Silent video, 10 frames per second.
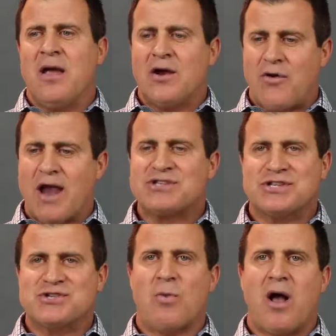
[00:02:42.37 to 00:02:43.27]
Christ
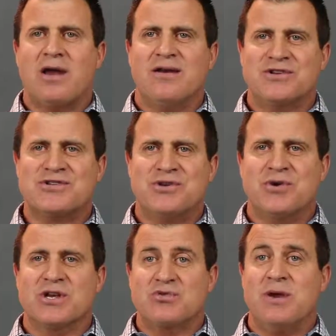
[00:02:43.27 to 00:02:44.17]
is walking us through
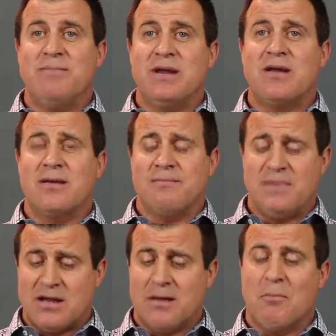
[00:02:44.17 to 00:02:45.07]
as we
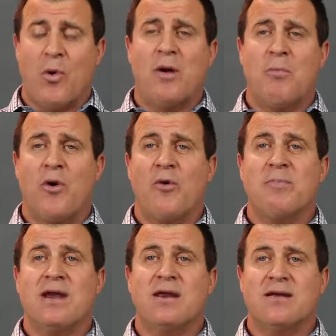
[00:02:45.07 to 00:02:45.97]
become more and more
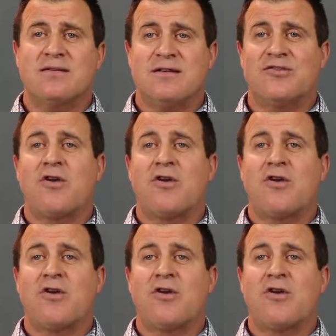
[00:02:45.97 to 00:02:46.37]
obedient to his